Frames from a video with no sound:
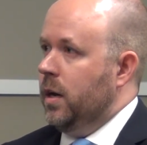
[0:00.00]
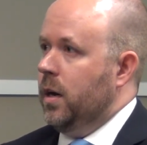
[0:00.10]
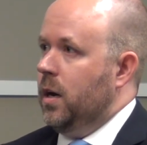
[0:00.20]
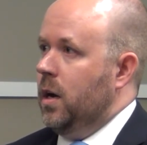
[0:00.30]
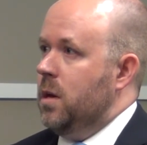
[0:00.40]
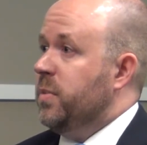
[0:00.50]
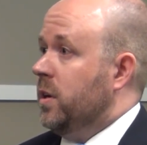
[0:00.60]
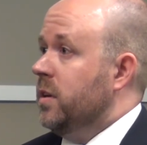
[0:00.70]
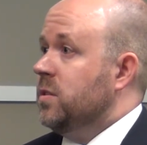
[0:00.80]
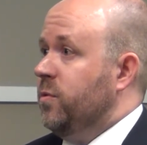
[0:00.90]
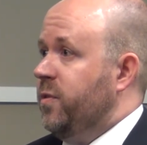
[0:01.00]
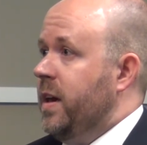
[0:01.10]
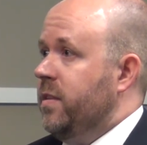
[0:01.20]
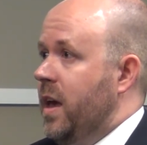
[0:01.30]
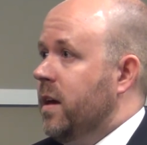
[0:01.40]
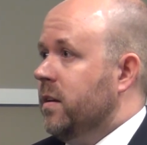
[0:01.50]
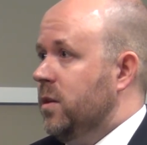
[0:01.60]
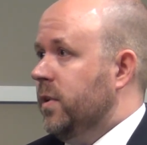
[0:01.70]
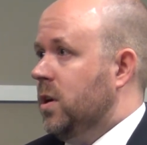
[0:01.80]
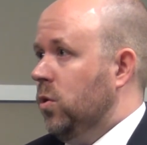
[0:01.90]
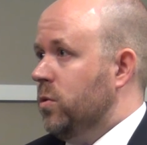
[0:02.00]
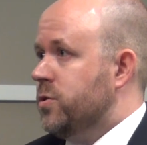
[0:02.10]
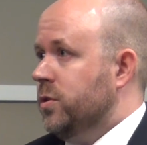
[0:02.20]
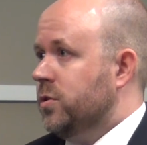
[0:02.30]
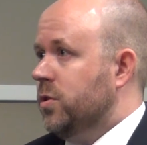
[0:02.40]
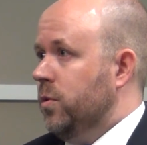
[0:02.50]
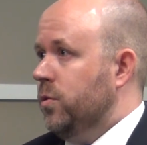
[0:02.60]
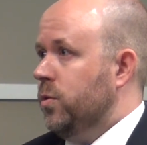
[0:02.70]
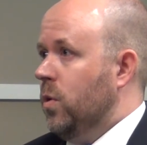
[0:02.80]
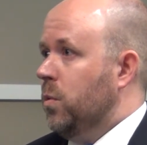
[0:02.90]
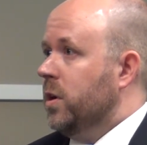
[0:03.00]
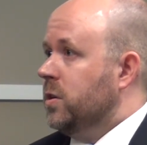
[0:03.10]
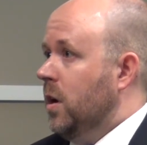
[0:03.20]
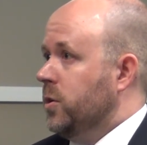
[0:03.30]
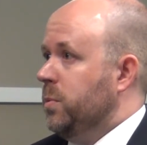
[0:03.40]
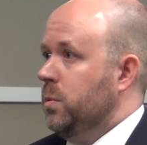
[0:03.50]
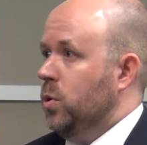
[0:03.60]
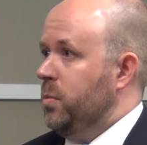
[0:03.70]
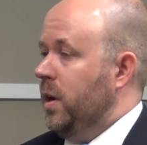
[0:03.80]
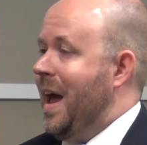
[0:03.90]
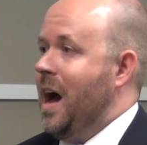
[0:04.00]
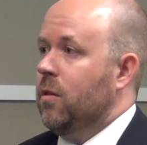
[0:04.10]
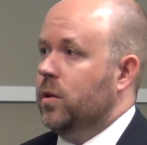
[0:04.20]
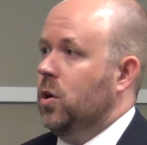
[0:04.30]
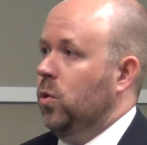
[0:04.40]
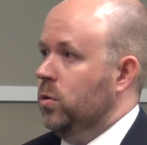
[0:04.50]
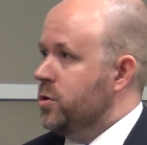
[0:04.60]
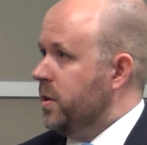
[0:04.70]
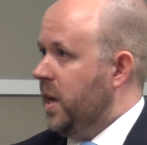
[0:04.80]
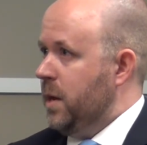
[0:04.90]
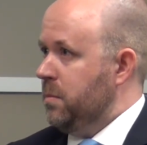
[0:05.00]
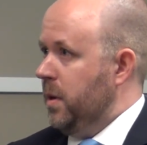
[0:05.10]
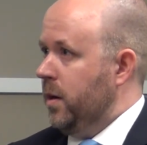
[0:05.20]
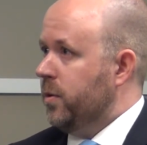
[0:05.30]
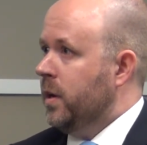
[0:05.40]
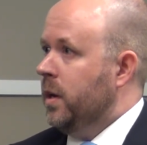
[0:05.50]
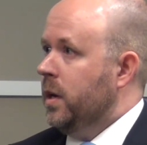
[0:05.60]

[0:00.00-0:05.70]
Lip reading: And because the Faith and Giving Coalition is so new, I want to talk to people about how the coalition came about,